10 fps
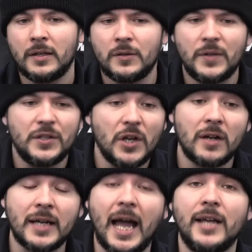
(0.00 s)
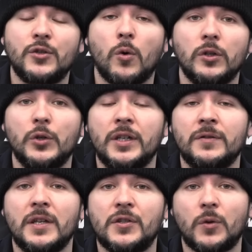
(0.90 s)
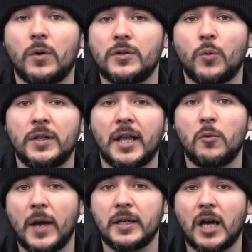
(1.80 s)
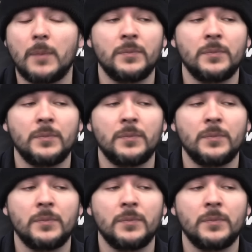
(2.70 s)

These young guys who are looting these stores one day wake up